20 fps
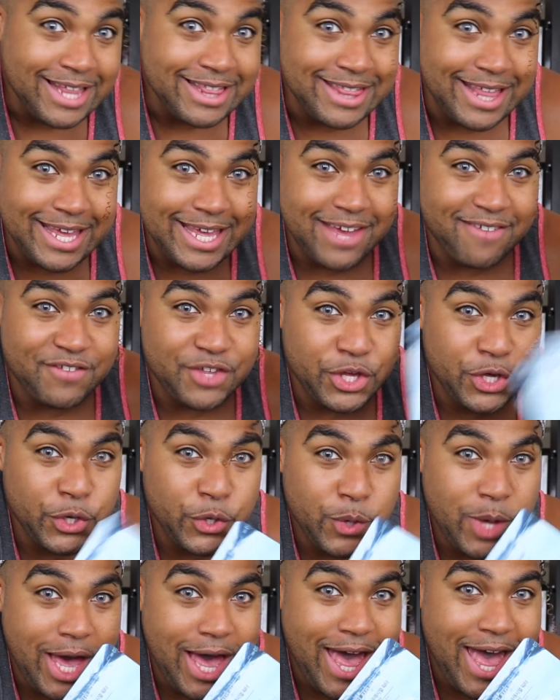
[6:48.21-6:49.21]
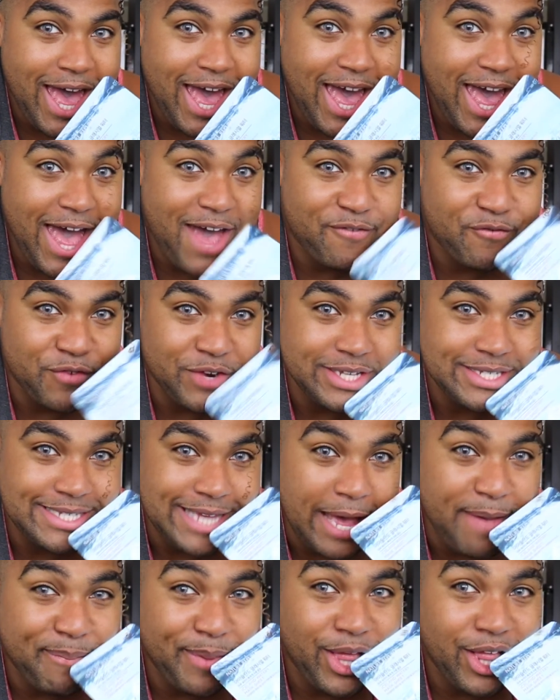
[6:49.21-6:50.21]
they give you a free
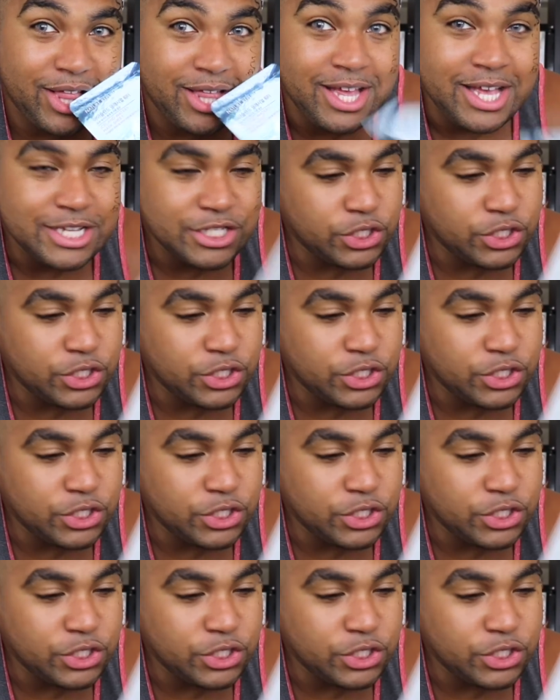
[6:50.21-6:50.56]
sample.